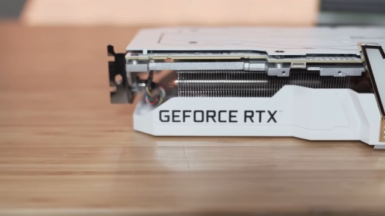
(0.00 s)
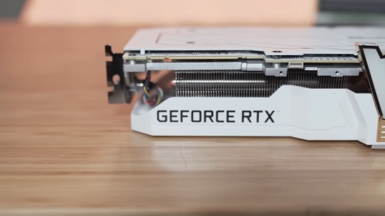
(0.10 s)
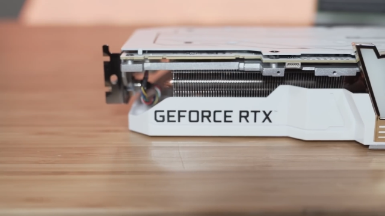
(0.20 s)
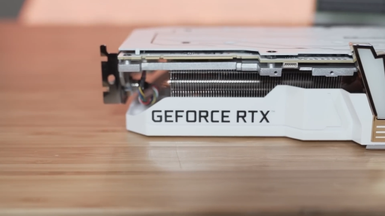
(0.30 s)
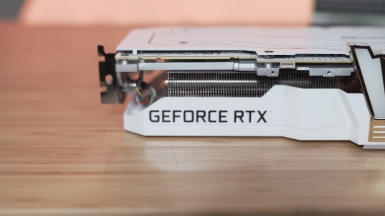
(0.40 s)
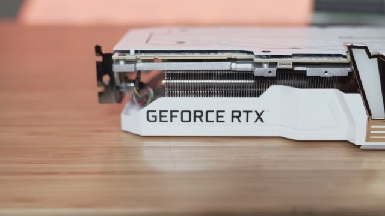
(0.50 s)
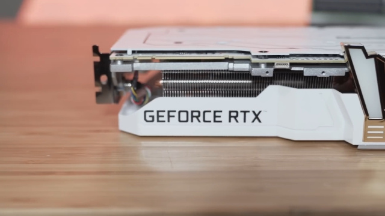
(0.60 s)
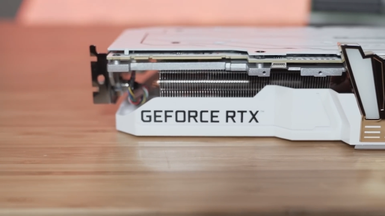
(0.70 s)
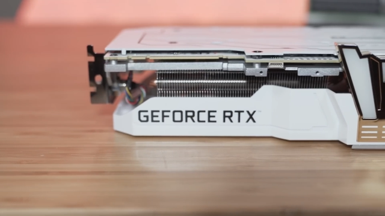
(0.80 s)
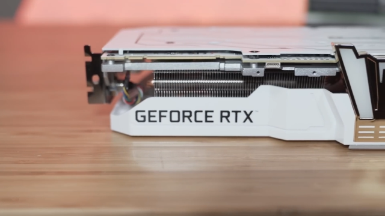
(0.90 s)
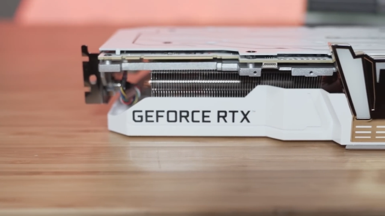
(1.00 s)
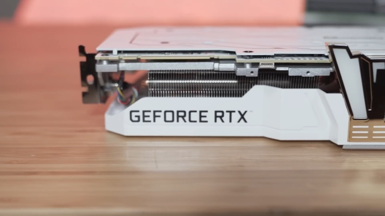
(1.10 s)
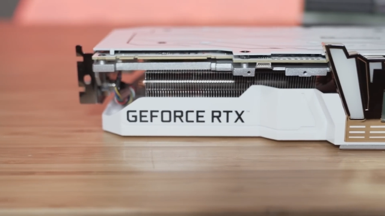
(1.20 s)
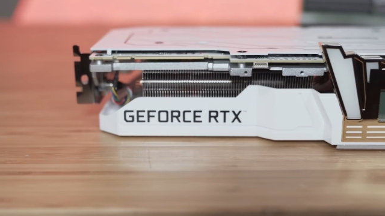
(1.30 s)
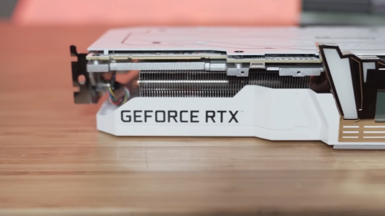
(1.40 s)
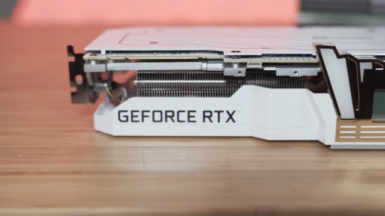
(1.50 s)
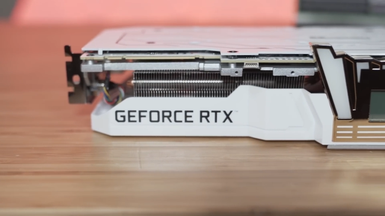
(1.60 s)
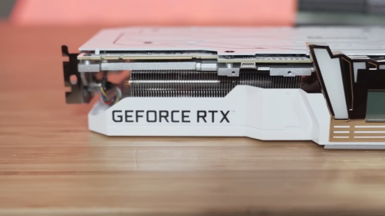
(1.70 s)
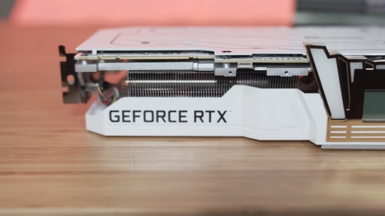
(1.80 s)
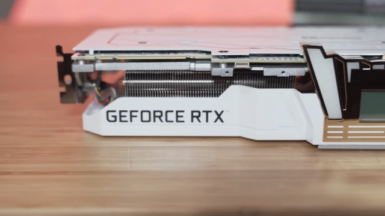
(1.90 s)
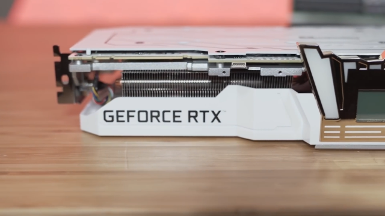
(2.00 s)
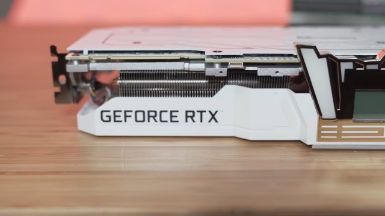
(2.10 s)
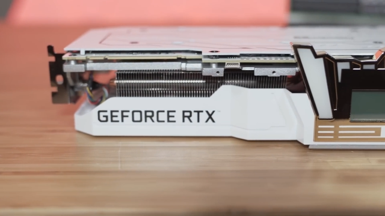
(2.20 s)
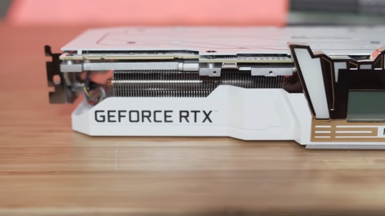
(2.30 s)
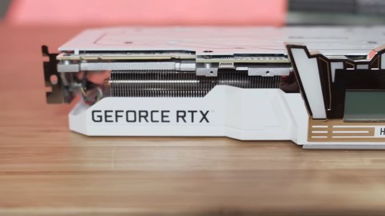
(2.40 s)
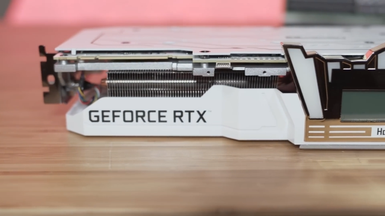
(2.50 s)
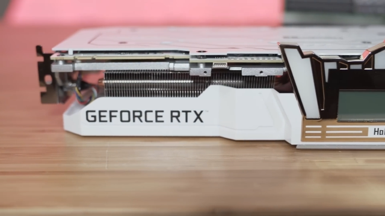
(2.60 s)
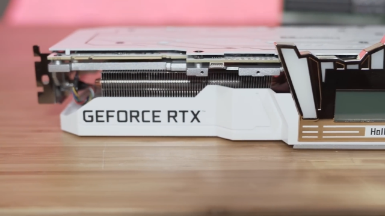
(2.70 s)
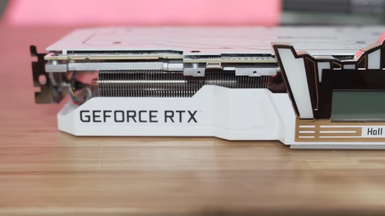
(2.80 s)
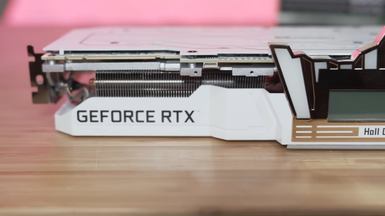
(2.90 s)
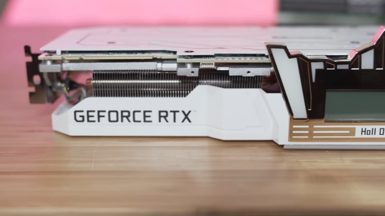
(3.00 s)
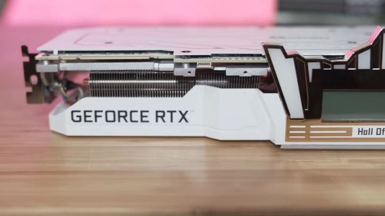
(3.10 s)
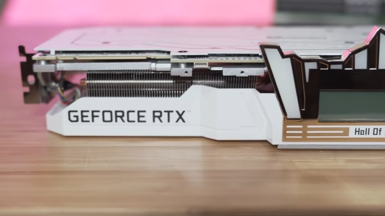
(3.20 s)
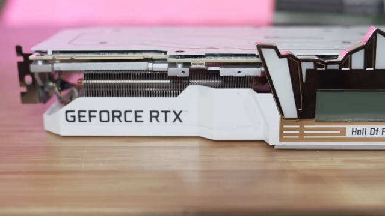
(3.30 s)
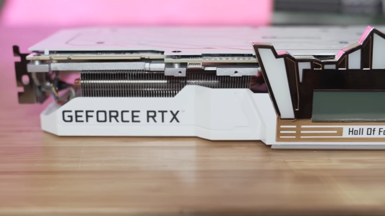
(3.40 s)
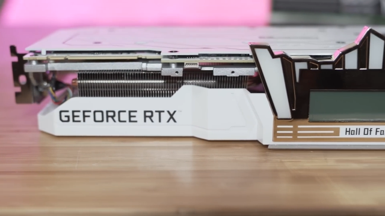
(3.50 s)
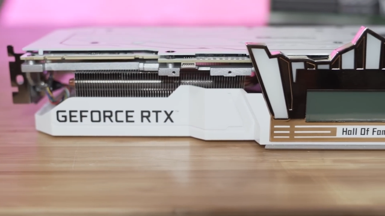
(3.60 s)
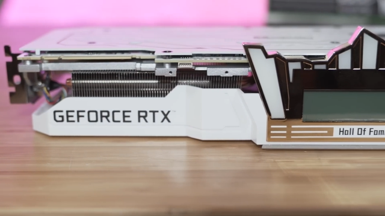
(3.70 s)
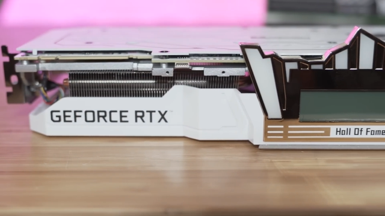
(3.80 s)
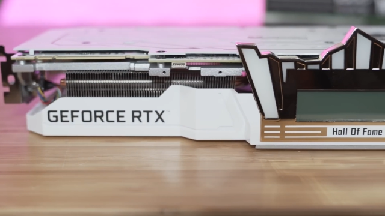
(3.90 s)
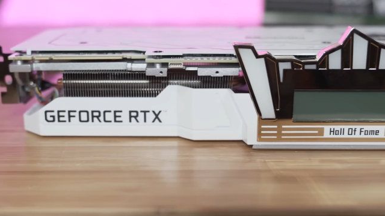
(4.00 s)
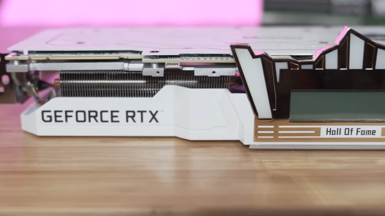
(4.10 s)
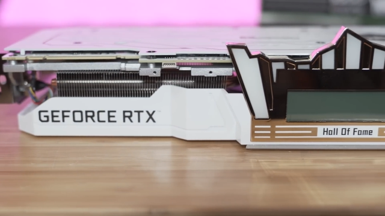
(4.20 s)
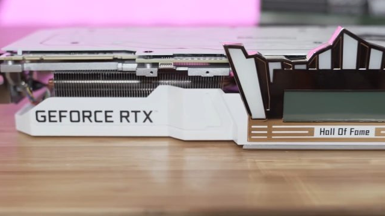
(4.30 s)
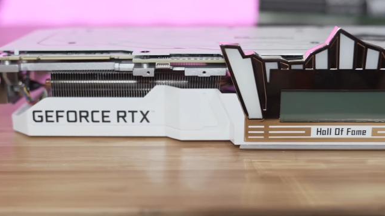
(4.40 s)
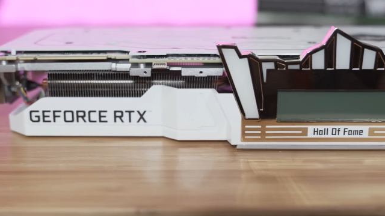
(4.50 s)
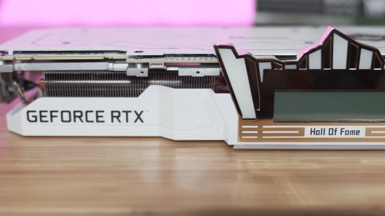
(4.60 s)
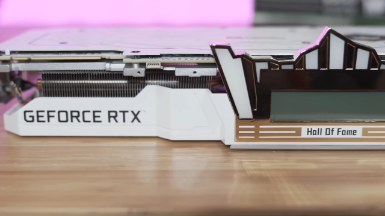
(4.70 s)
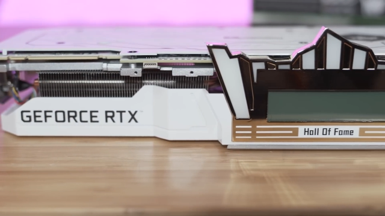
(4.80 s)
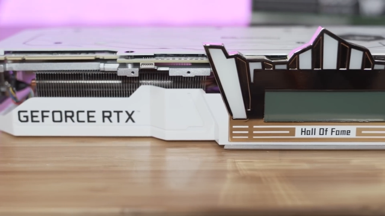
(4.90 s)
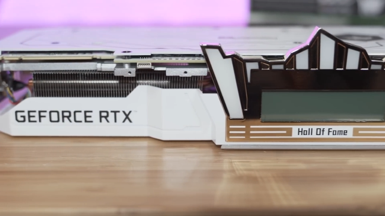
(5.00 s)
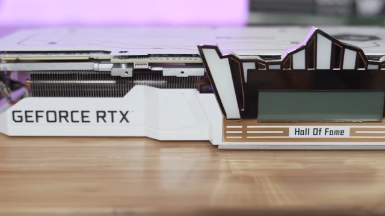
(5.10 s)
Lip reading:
No face is visible, so there are no lips to read.